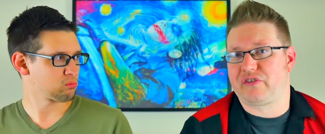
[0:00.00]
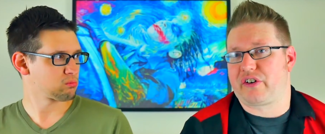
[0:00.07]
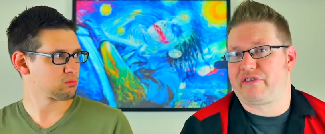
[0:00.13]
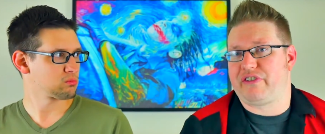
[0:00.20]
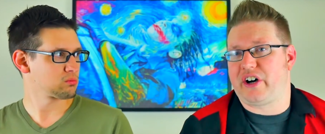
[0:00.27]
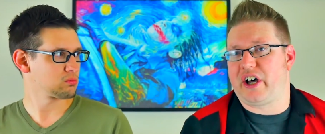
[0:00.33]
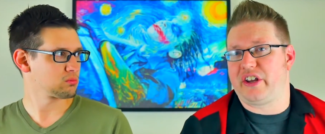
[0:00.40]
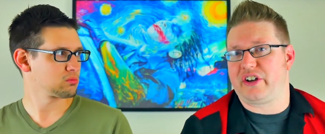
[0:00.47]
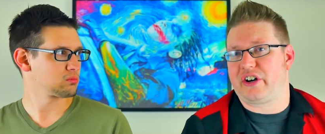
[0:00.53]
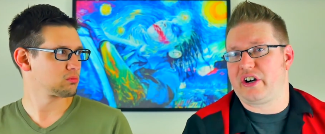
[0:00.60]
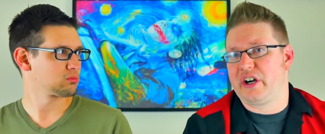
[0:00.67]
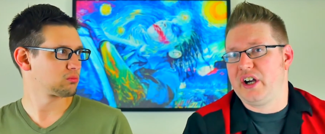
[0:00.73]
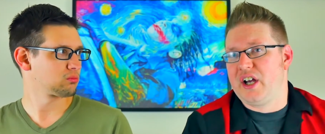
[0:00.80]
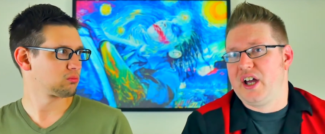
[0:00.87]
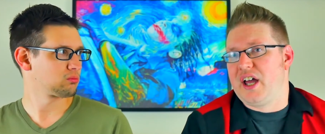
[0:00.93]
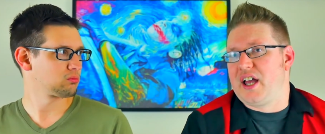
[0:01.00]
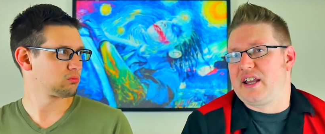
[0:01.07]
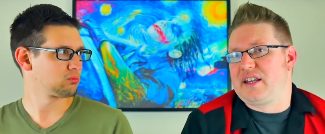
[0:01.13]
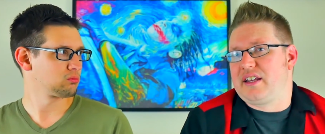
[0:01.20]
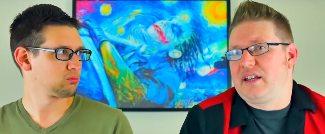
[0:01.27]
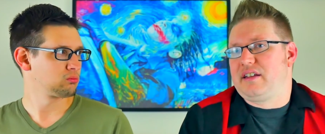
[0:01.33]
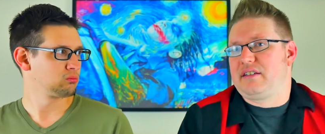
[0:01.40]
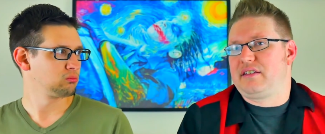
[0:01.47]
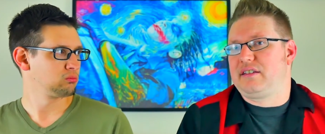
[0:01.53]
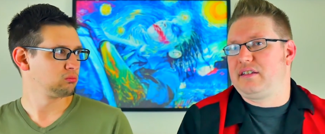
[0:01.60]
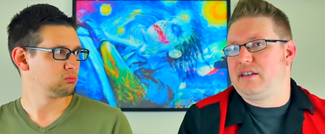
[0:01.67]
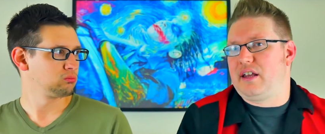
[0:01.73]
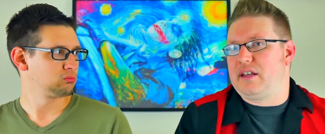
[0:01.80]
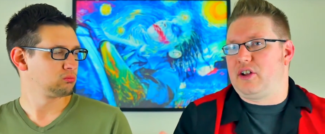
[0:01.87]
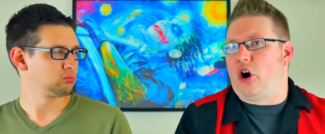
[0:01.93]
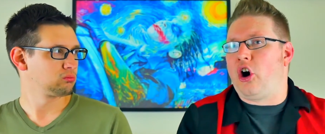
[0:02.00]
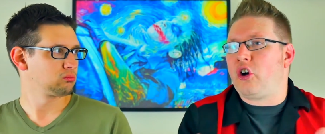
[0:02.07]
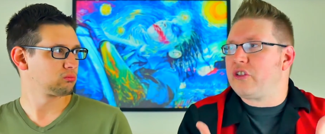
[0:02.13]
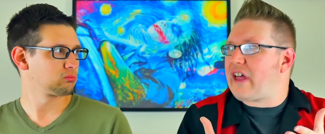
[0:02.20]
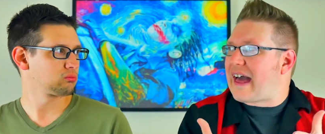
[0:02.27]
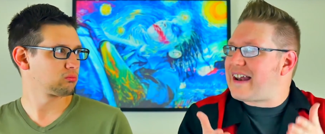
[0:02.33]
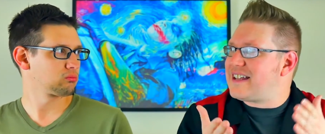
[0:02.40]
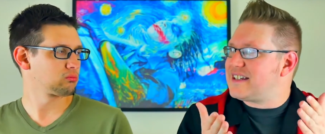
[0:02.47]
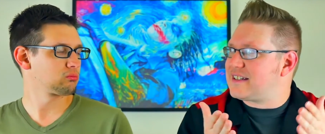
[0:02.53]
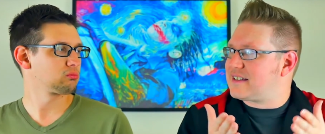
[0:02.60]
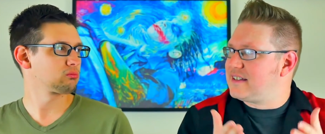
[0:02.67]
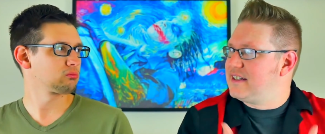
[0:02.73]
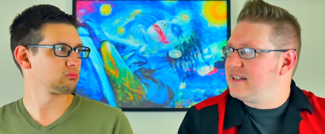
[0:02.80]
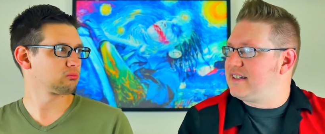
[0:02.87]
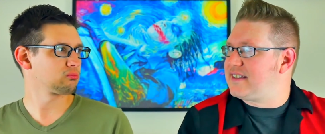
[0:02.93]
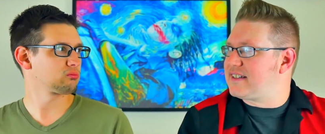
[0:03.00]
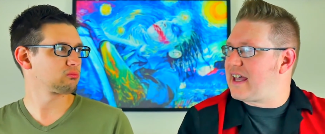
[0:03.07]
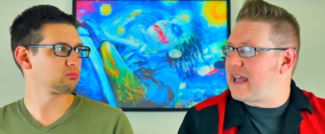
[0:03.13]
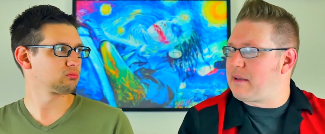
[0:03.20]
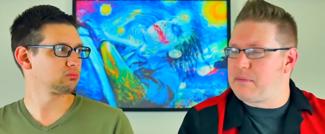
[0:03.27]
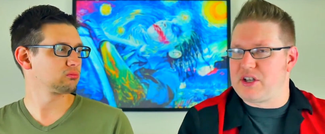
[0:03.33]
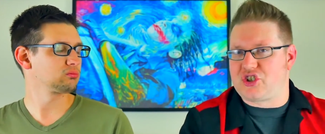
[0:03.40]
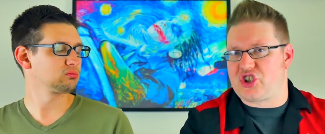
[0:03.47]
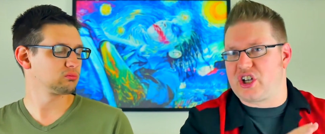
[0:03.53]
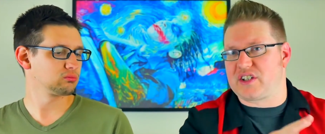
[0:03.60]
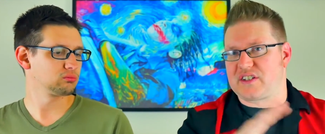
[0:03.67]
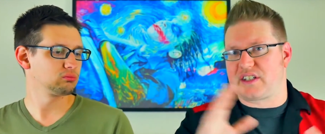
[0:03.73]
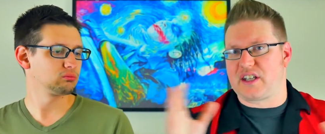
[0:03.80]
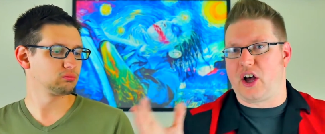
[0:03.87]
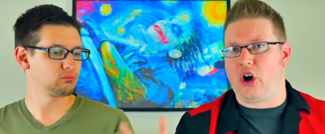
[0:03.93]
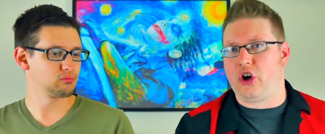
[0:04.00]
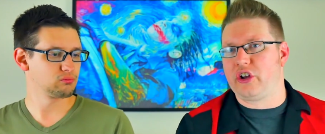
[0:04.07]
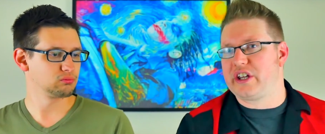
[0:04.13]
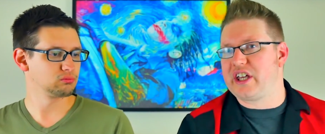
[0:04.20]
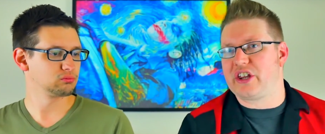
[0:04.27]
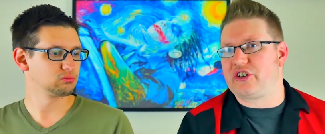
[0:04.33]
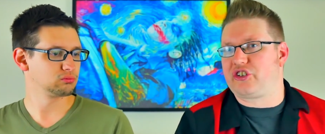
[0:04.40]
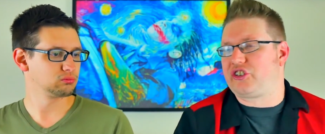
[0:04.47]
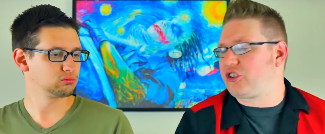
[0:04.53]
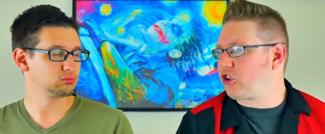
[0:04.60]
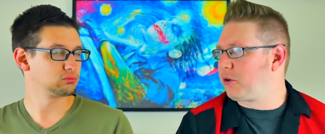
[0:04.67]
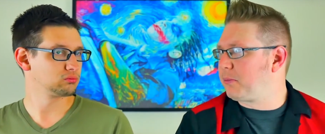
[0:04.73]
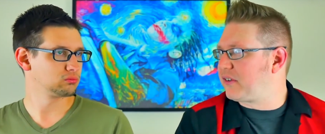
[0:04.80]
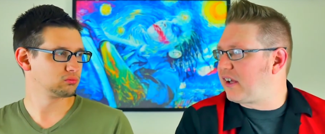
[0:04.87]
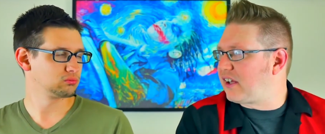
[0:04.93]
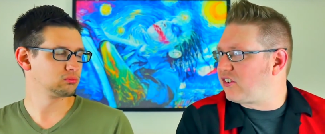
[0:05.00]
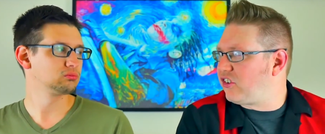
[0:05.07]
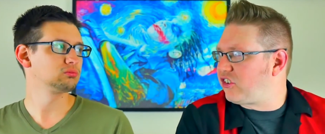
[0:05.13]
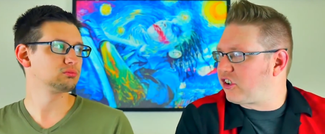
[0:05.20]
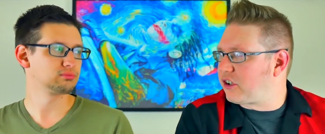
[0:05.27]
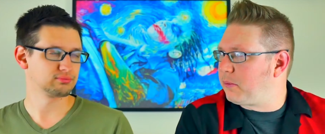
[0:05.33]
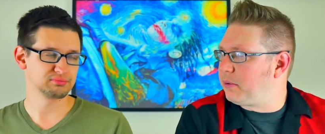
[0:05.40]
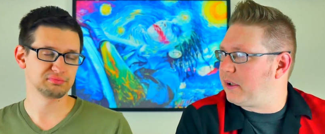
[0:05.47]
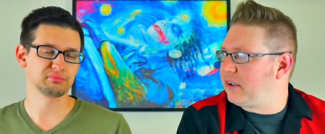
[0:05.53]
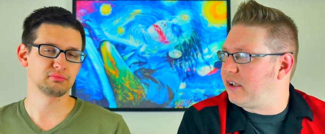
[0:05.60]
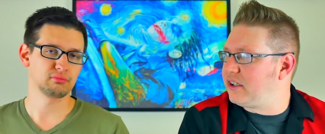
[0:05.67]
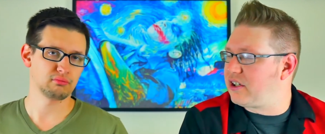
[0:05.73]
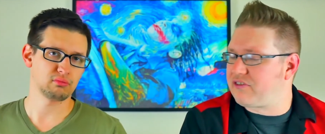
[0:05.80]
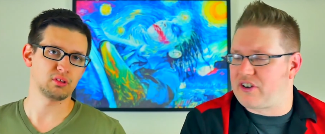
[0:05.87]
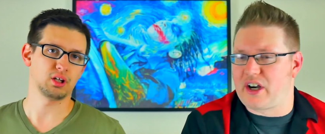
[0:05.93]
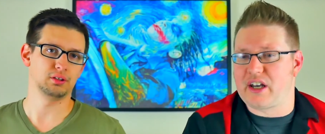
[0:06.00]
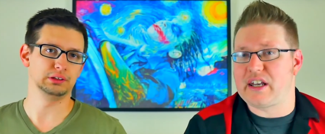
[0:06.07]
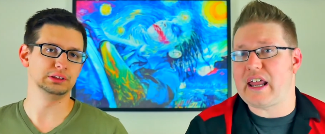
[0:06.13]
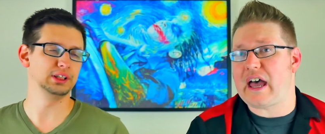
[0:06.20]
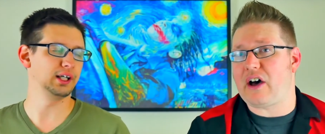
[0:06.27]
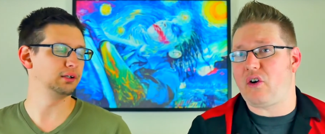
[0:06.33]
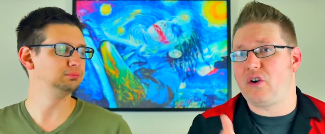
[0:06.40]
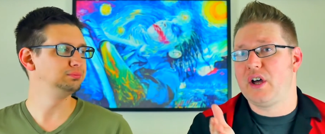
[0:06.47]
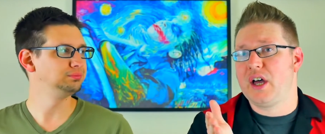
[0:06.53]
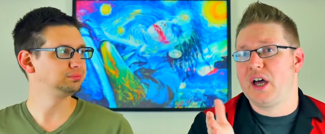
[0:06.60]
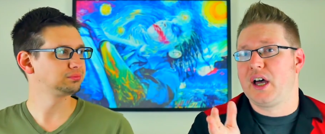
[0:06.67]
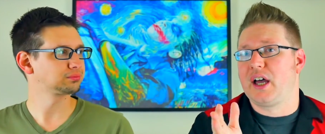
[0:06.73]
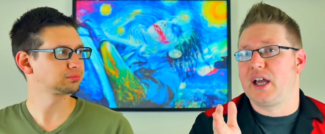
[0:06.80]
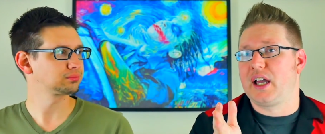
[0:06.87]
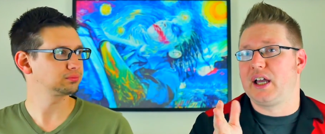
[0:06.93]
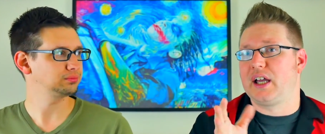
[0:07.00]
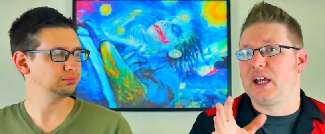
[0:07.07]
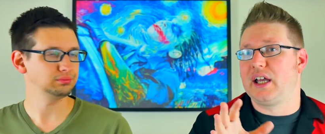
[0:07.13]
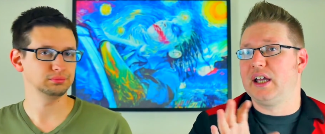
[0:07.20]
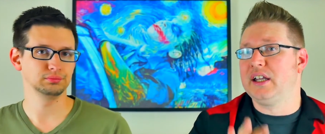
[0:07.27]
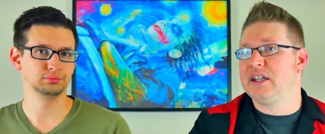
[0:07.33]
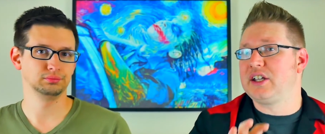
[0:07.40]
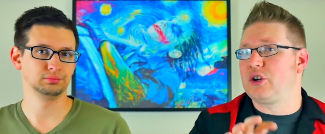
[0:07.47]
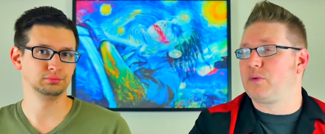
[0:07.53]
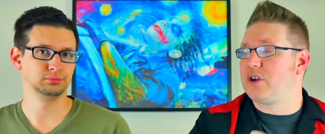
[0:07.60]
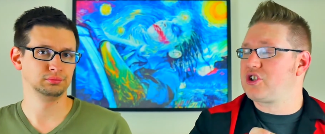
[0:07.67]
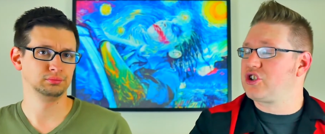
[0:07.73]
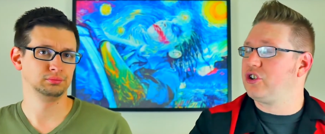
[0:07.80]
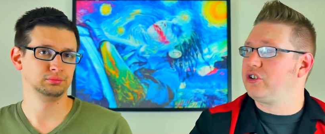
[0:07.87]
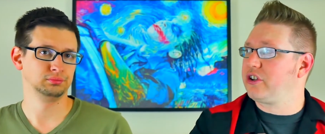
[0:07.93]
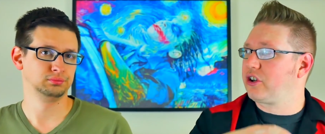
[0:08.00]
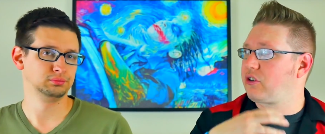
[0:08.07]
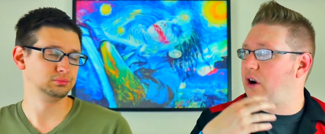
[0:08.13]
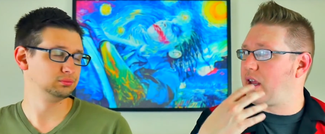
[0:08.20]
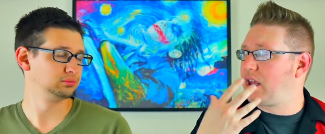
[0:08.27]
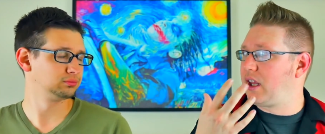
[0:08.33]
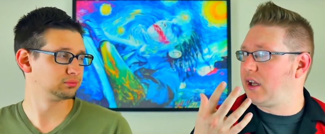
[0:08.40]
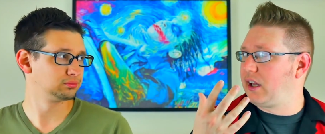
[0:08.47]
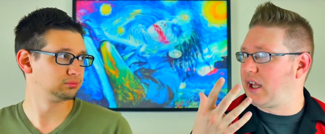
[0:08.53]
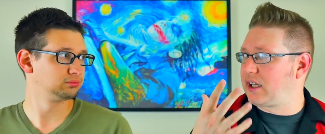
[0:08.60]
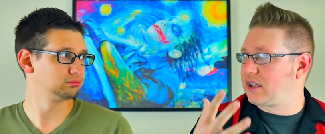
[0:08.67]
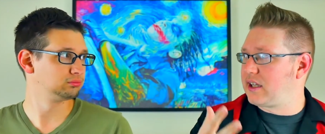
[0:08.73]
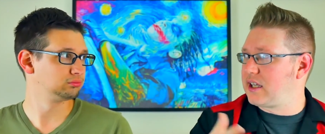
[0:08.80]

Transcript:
Speaker 1: her father all that is the same. It's just all the other circumstances are completely different. Now, in the original, the grand like